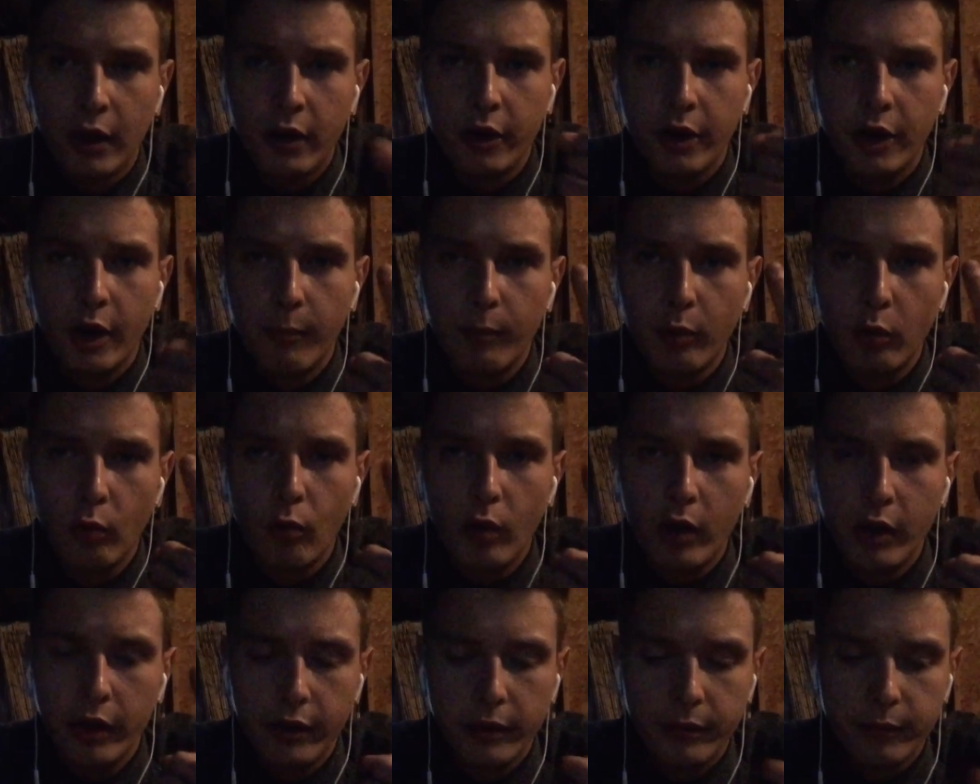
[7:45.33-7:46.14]
Number
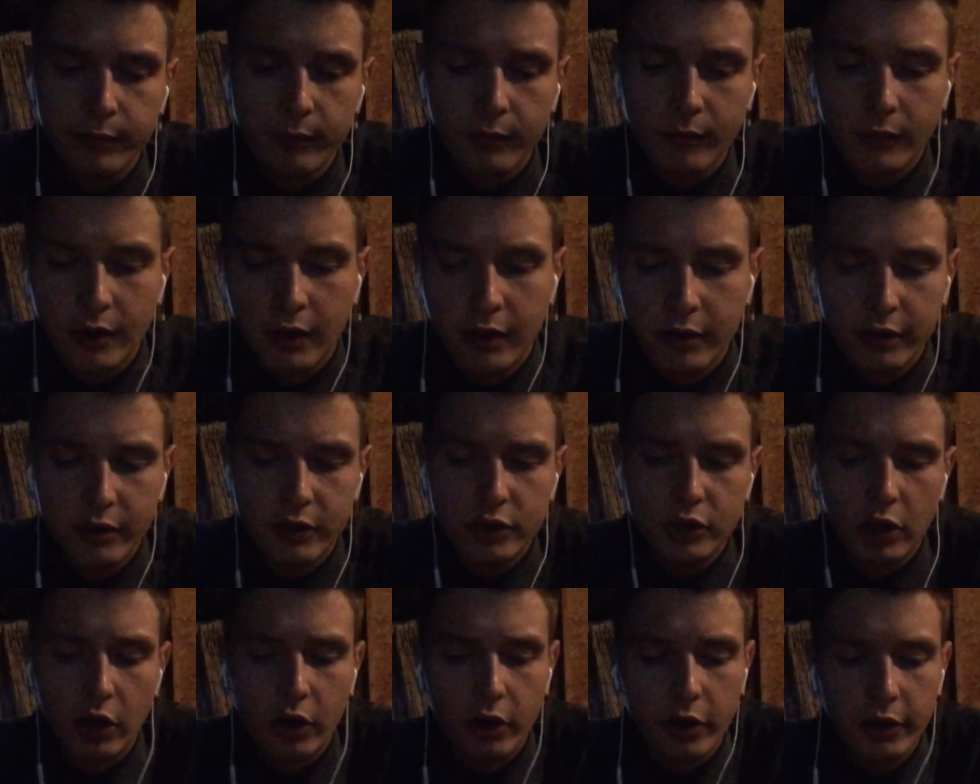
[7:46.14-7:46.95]
one, the
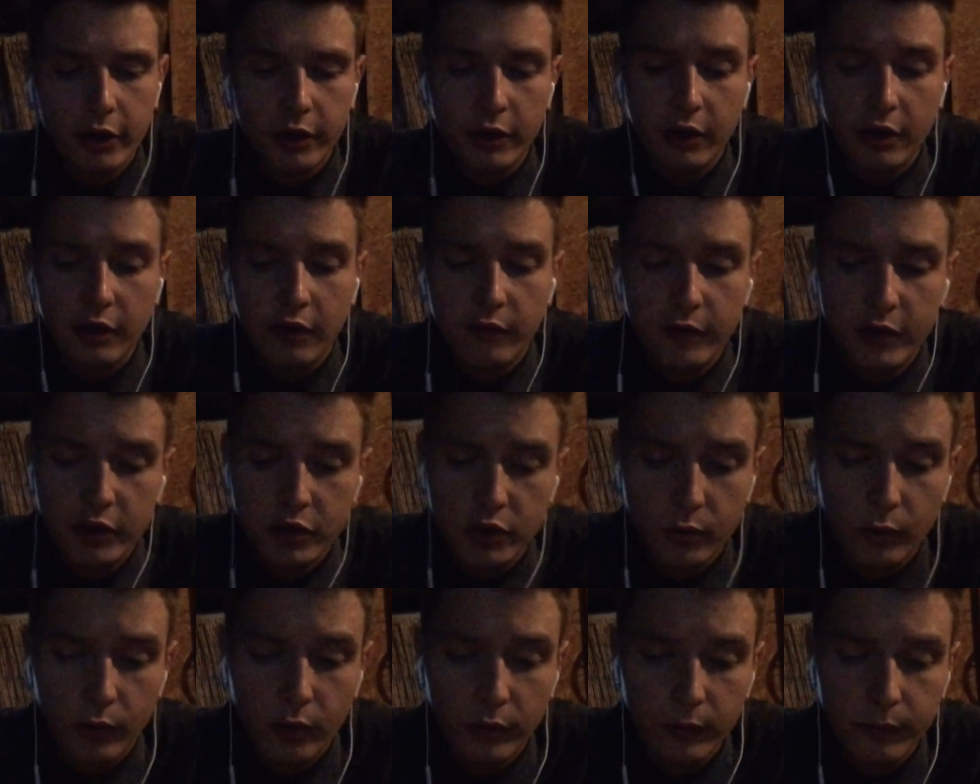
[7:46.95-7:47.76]
targeted
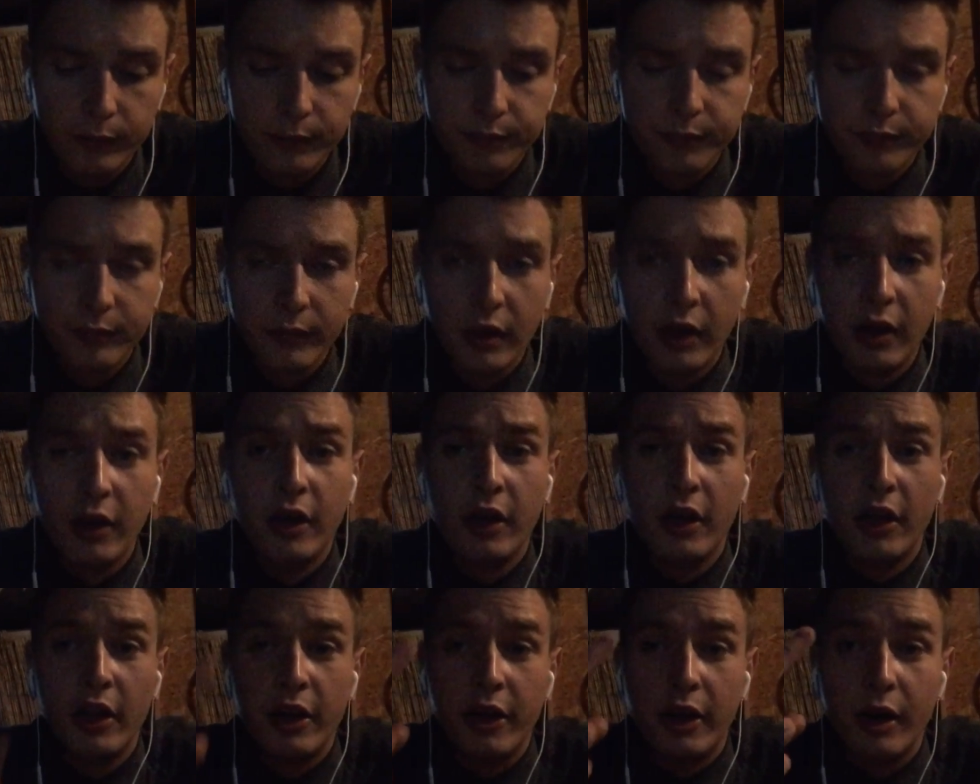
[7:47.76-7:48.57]
individual.
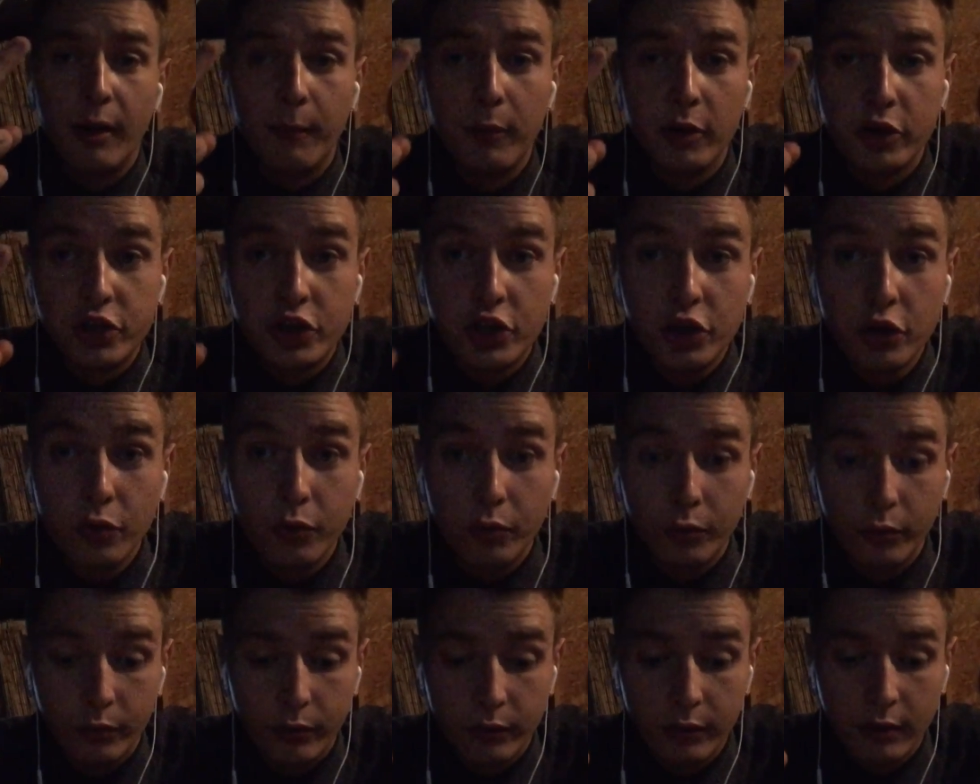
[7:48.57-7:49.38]
Number two,